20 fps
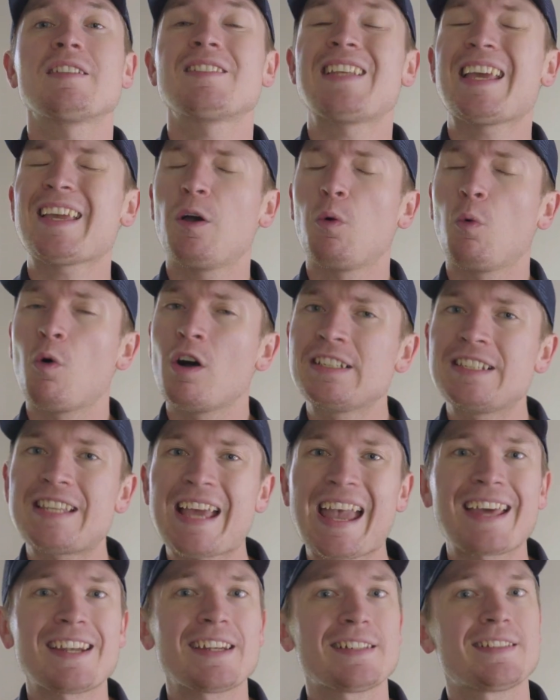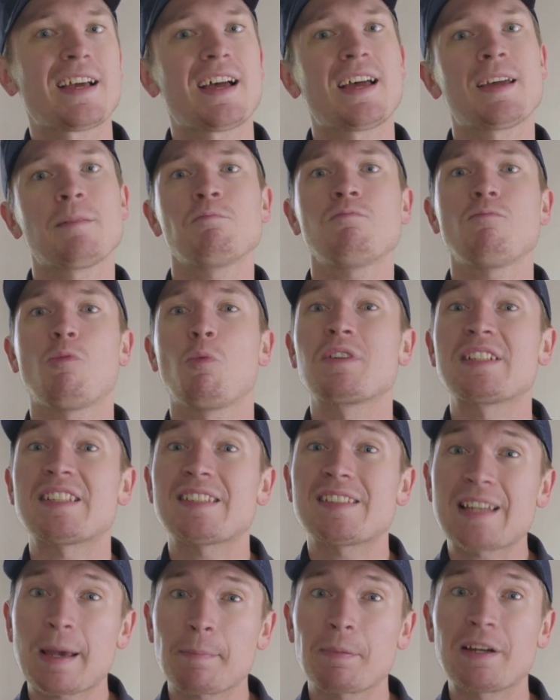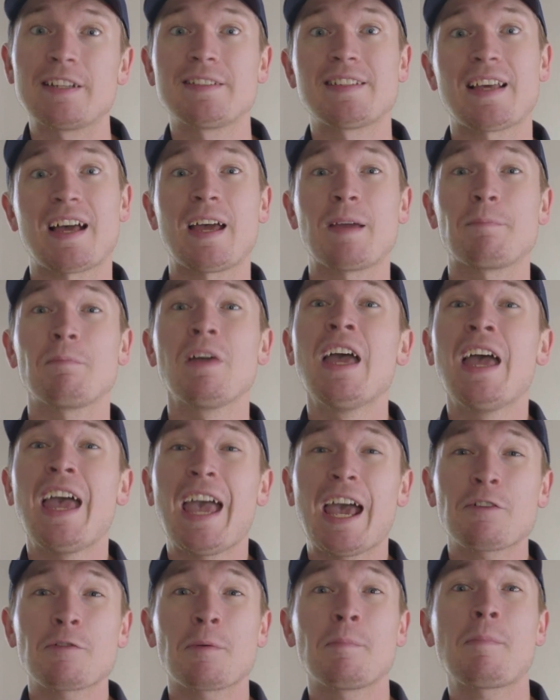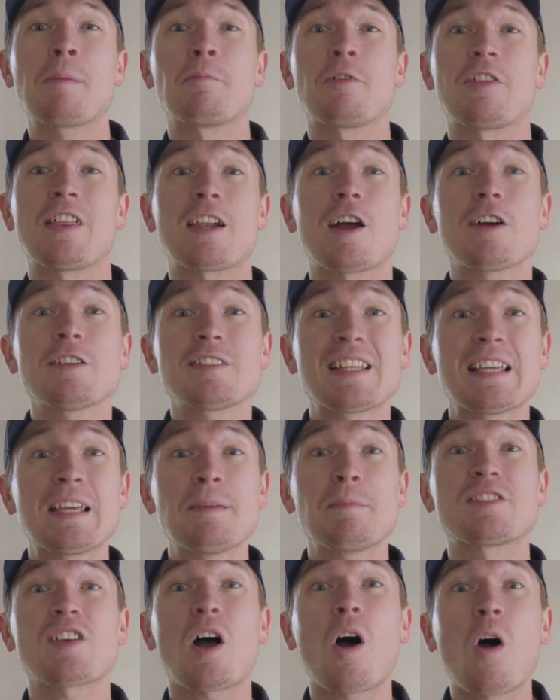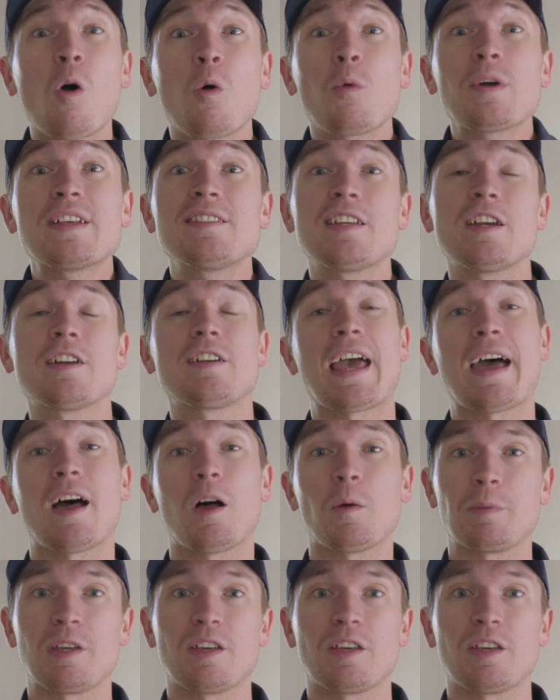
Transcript: Take it one day at a time, one step at a time, and remember that our team is always here to help